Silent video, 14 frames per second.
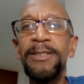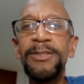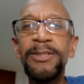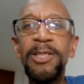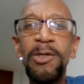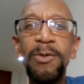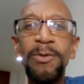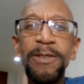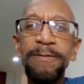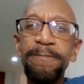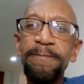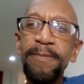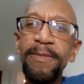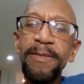So
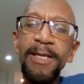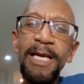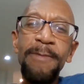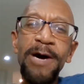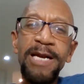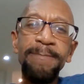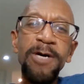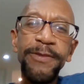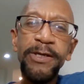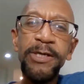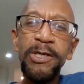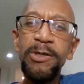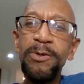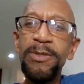about a month
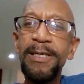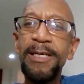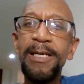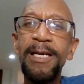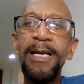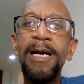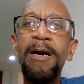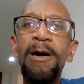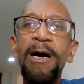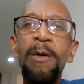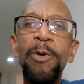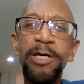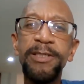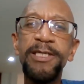ago,
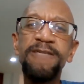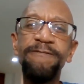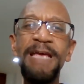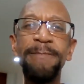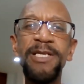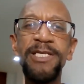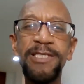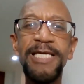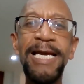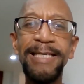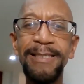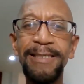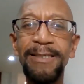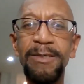went on this famous
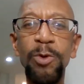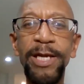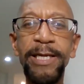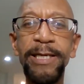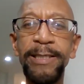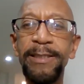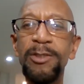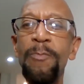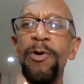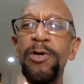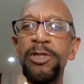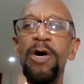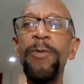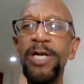site where you can don't
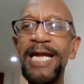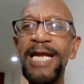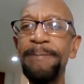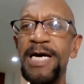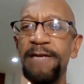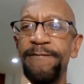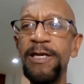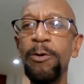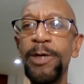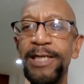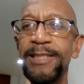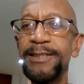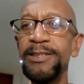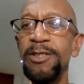put a name down if you know what
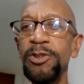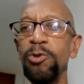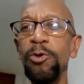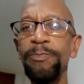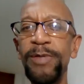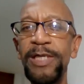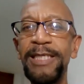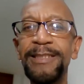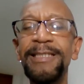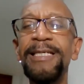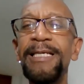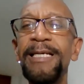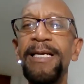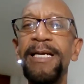it is. Don't do it, please.
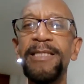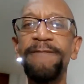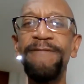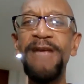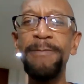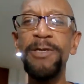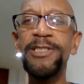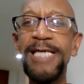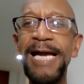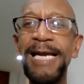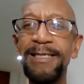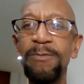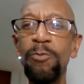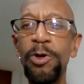This famous
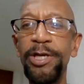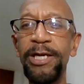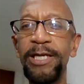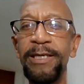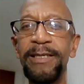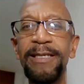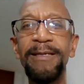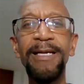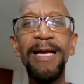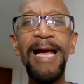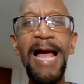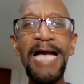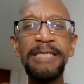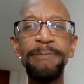site where you can
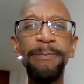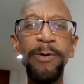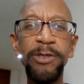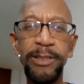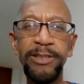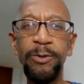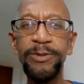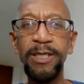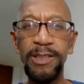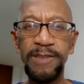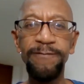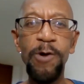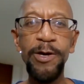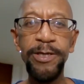ask people to do
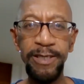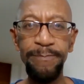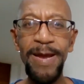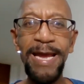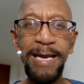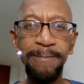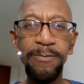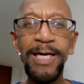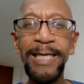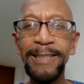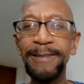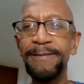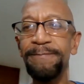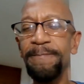things for you and you pay them,
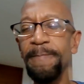right?